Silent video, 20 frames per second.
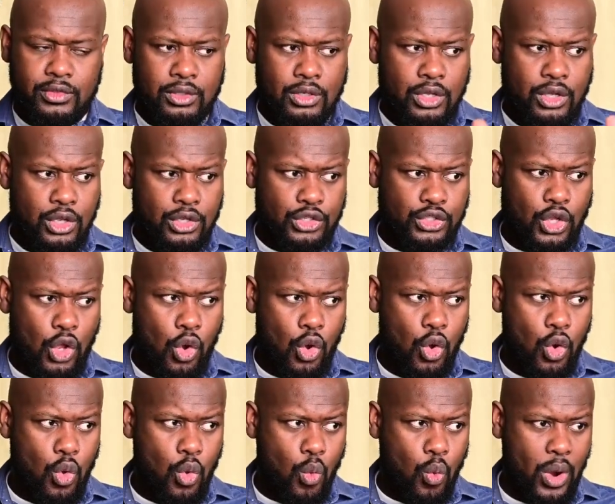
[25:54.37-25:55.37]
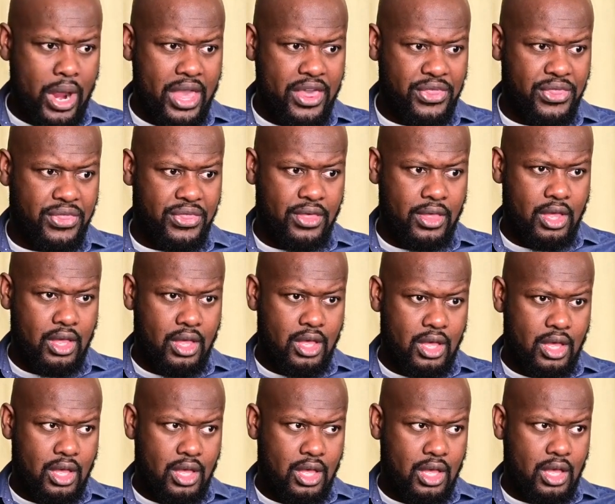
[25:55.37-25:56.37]
so, with
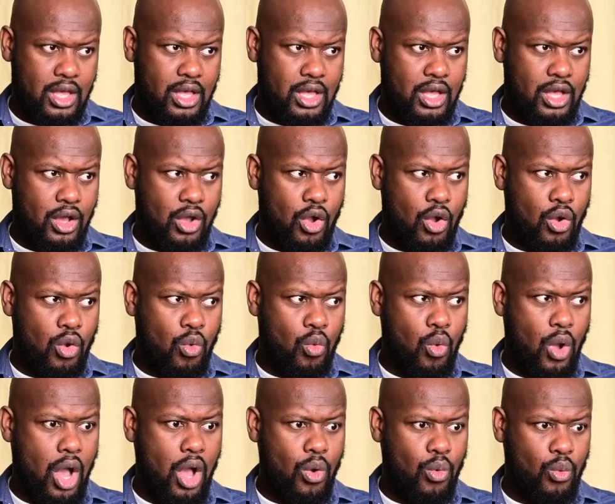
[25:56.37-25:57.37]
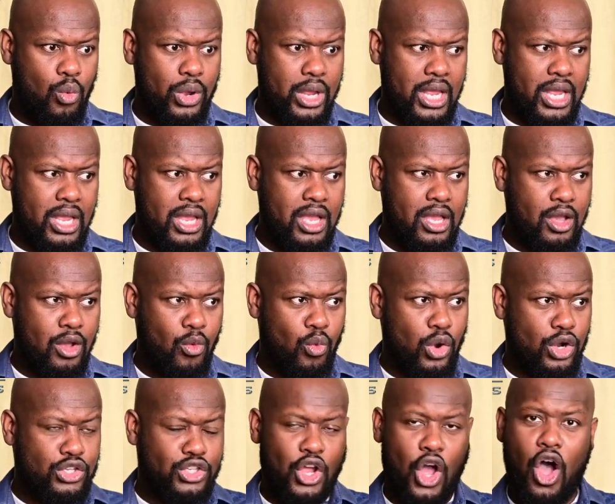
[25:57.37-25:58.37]
what we were
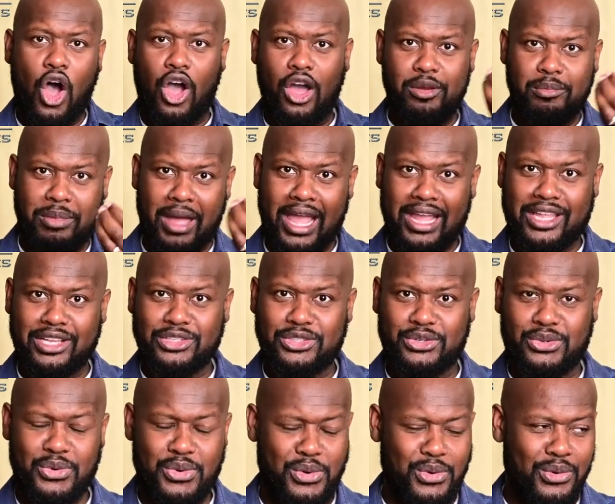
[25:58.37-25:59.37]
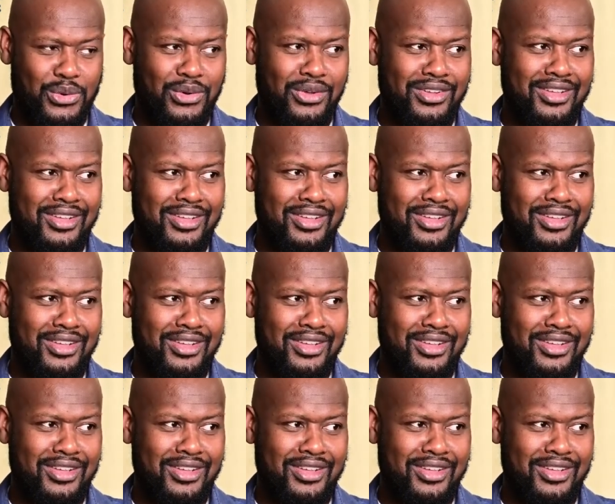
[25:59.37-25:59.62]
taught back in school